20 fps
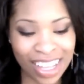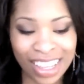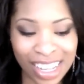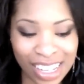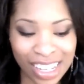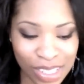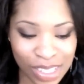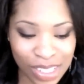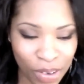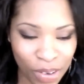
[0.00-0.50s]

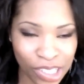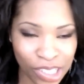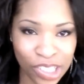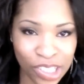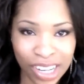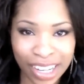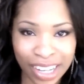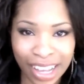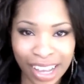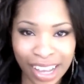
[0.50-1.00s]
That's a
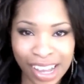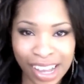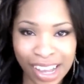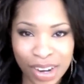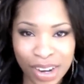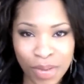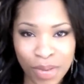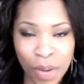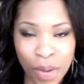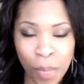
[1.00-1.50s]
question I get
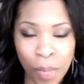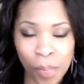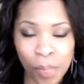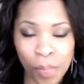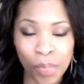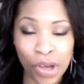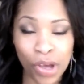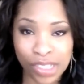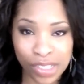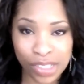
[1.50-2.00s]
in
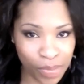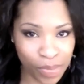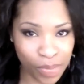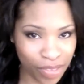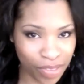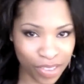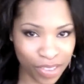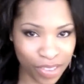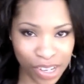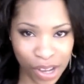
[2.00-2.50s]
most of my
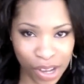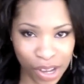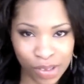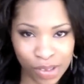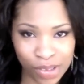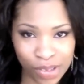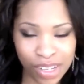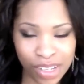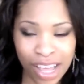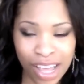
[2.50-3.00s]

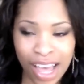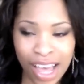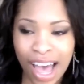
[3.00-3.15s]
videos